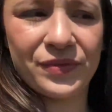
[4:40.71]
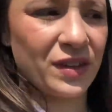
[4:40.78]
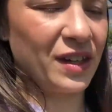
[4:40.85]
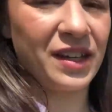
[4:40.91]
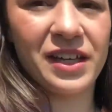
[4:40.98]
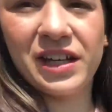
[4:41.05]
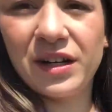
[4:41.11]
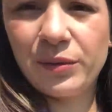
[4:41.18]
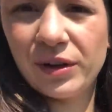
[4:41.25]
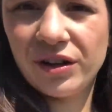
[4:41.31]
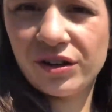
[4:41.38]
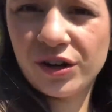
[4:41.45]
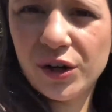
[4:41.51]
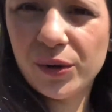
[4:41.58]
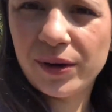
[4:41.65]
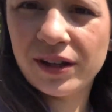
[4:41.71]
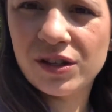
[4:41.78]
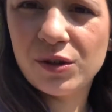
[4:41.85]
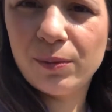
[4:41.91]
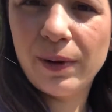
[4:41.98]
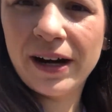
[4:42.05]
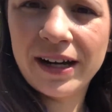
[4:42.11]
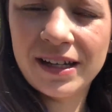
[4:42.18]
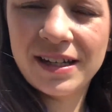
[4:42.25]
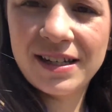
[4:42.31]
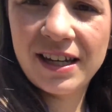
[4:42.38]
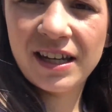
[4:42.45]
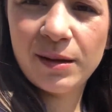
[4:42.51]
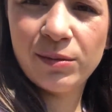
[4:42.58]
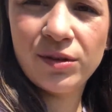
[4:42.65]
here we are going to buy a
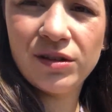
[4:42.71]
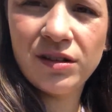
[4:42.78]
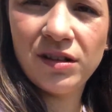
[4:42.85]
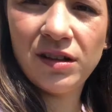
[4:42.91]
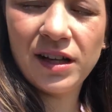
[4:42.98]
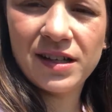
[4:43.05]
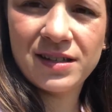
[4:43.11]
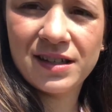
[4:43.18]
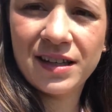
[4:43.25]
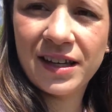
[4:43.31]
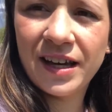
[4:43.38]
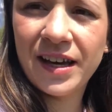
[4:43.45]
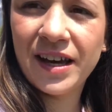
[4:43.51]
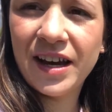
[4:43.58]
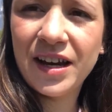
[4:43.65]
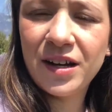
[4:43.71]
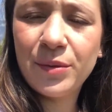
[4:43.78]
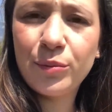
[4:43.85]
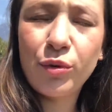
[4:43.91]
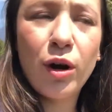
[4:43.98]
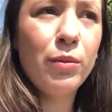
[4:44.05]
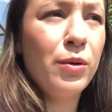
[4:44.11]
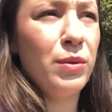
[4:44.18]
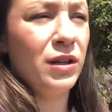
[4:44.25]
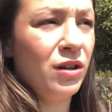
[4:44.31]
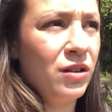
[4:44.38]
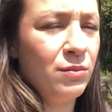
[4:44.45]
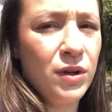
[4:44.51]
table at IKEA, probably on